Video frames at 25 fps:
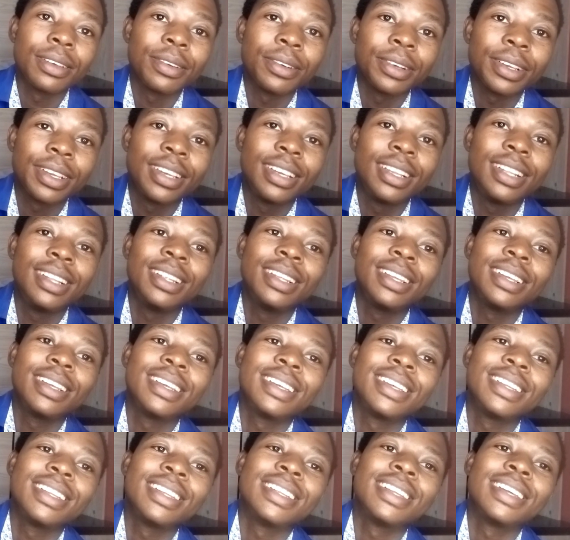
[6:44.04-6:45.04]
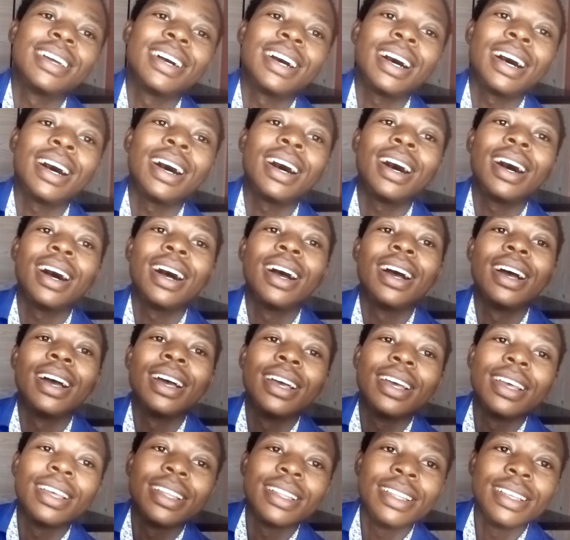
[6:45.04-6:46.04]
usually. Uh,
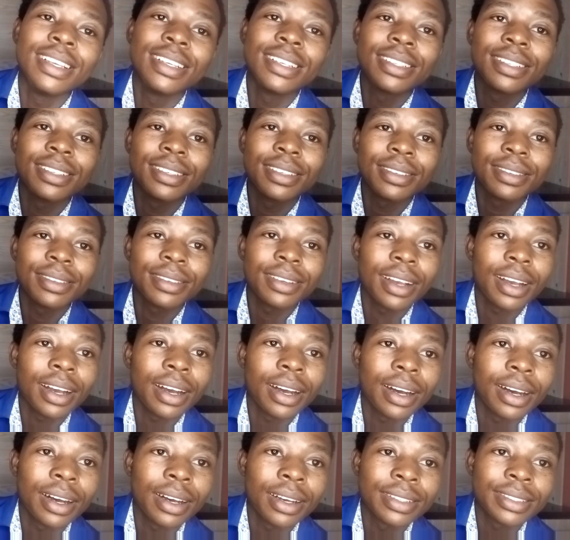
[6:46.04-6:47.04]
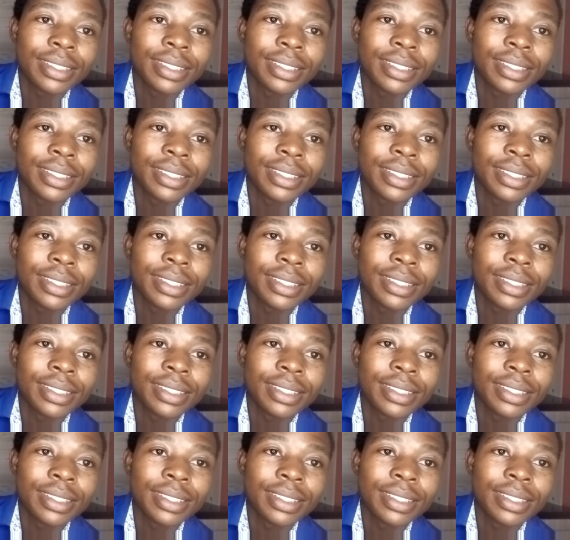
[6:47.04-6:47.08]
these uh,